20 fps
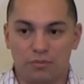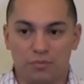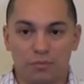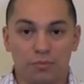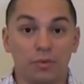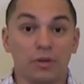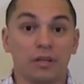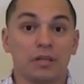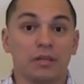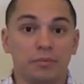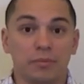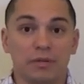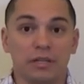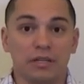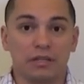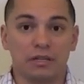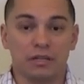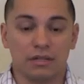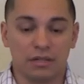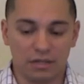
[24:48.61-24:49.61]
really
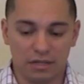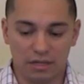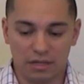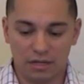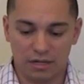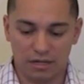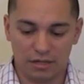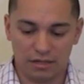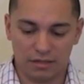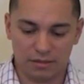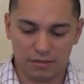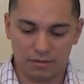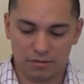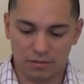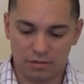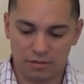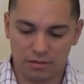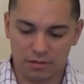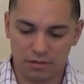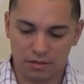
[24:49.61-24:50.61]
big,
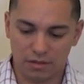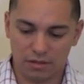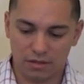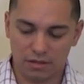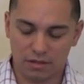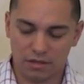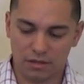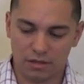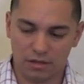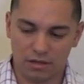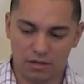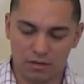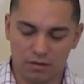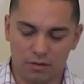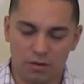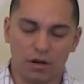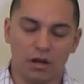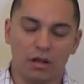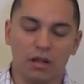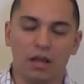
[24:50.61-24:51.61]
uh,
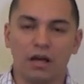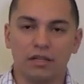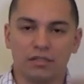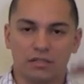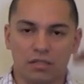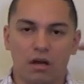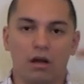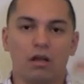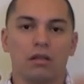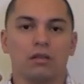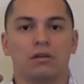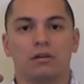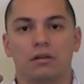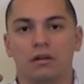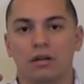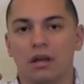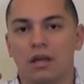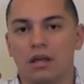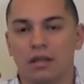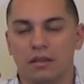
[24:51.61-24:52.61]
or a lot taller
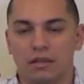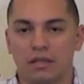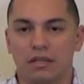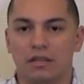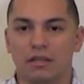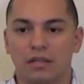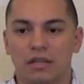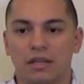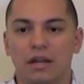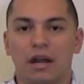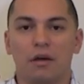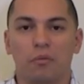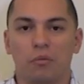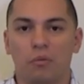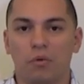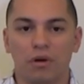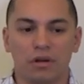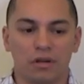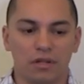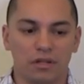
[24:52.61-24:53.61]
than, than I
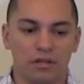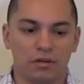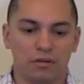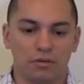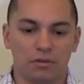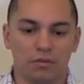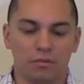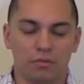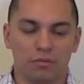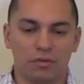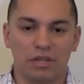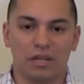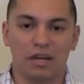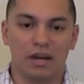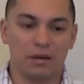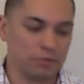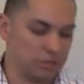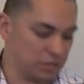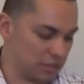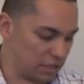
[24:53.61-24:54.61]
wanted or than I
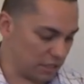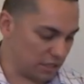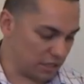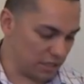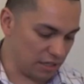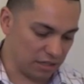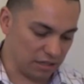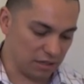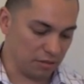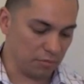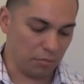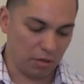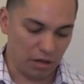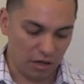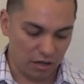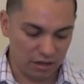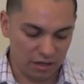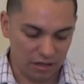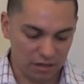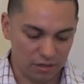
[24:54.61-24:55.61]
was thinking. And the ball
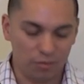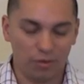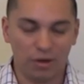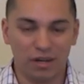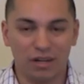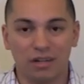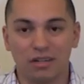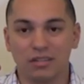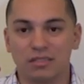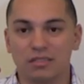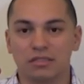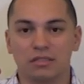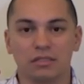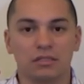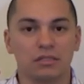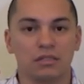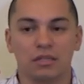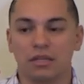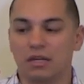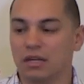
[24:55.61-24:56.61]
head, quite
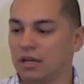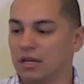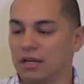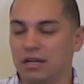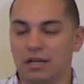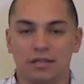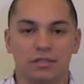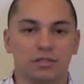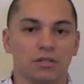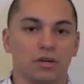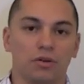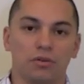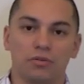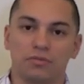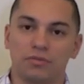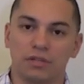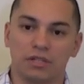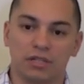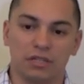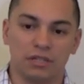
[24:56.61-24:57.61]
honestly, it's
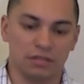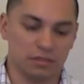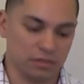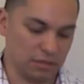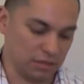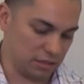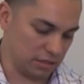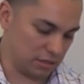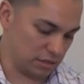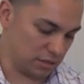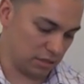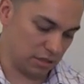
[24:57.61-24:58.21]
overkill, and